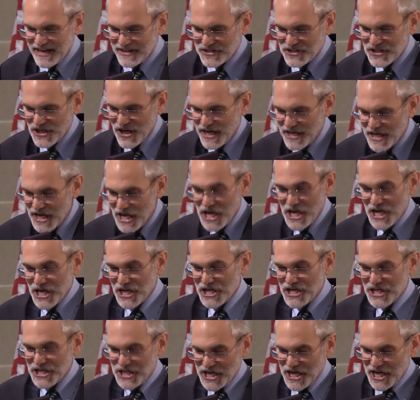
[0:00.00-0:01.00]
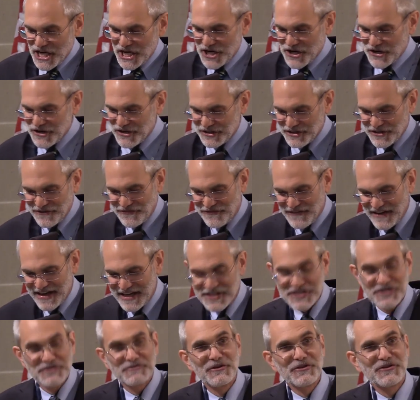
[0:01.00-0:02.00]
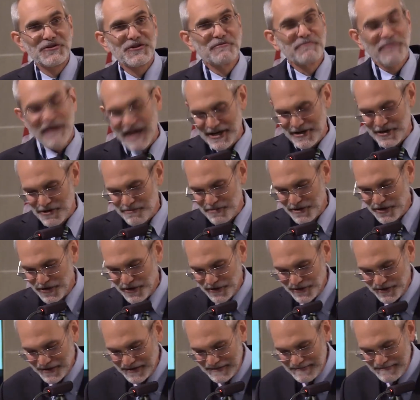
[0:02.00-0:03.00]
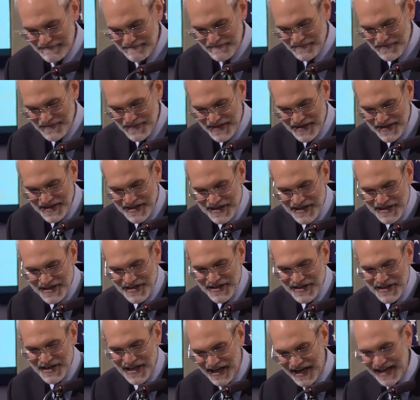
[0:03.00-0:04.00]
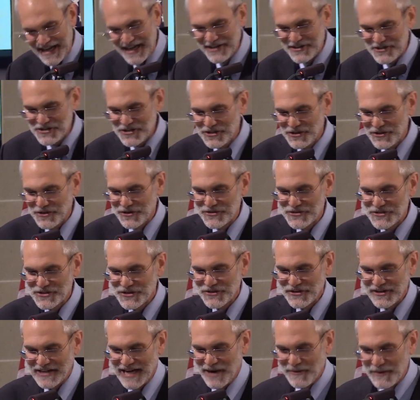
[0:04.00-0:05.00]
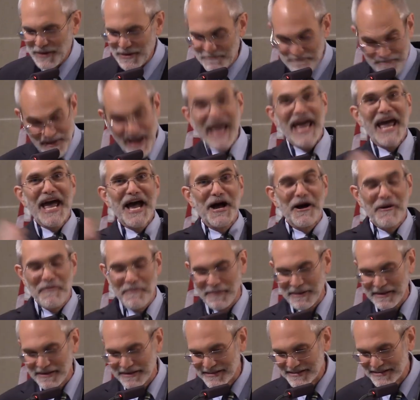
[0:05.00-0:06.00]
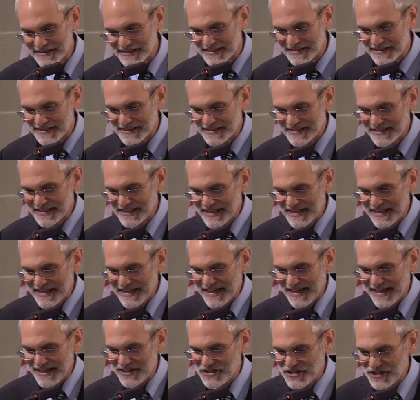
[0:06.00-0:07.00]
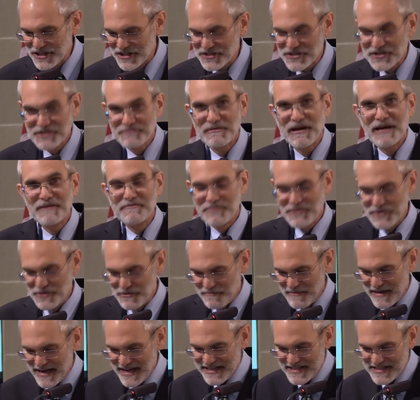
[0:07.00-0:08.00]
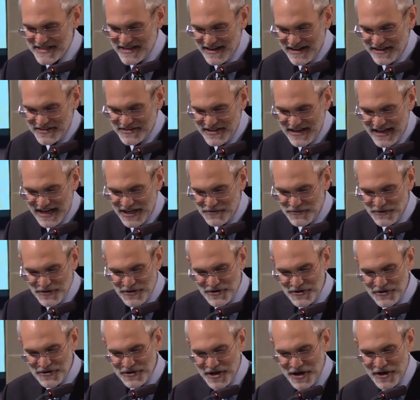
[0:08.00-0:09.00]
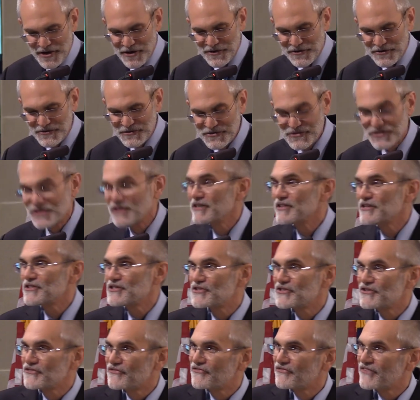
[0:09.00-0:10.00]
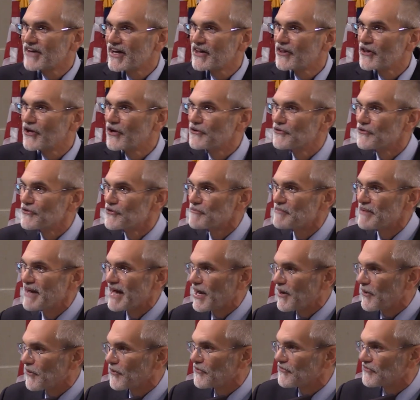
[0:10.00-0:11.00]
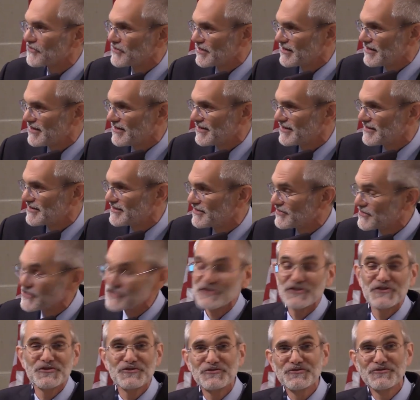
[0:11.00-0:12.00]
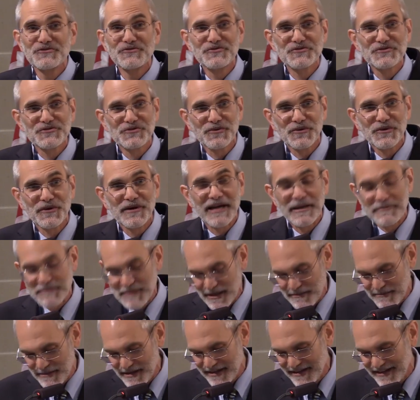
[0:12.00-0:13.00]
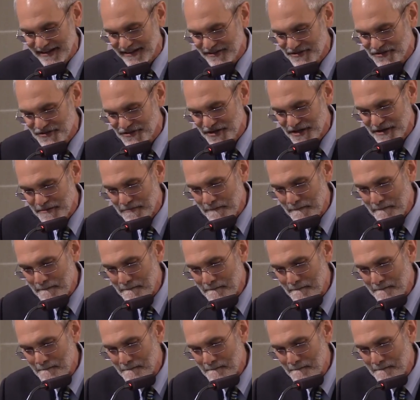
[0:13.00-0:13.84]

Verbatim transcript: and God said, kick her in the face with your biker boot. And I inched closer, and I went, BAM! And just as my boot made contact with her nose, she fell under the power of God. This is a true story. I'm not making this up.